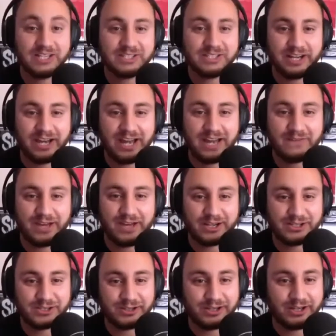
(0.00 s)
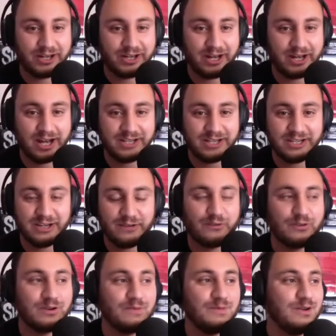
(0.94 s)
Yes, I have, actually. I did
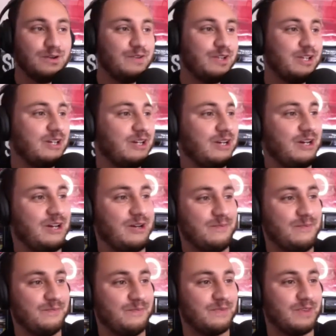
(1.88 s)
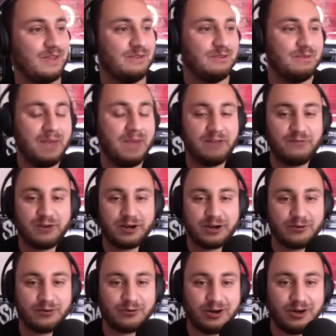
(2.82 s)
it for a movie, The
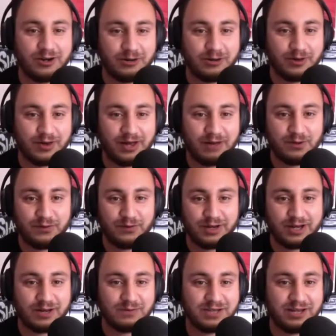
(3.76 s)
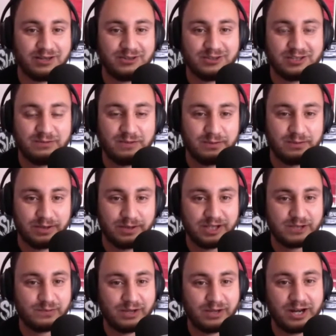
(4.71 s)
Maverick and Grundy. When that movie comes out, you'll see me
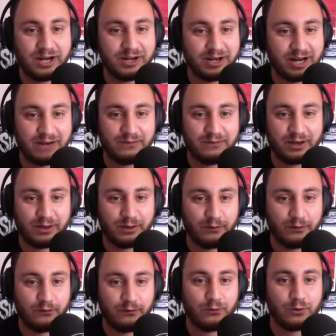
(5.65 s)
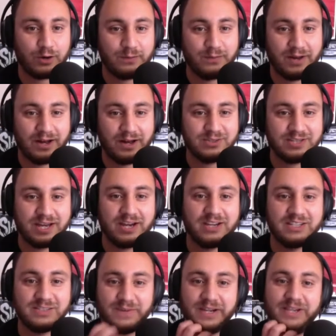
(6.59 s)
bleach blonde, and I have like 40 pounds
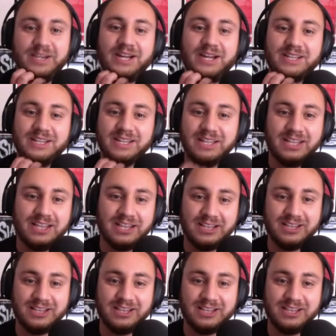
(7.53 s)
added to my neck.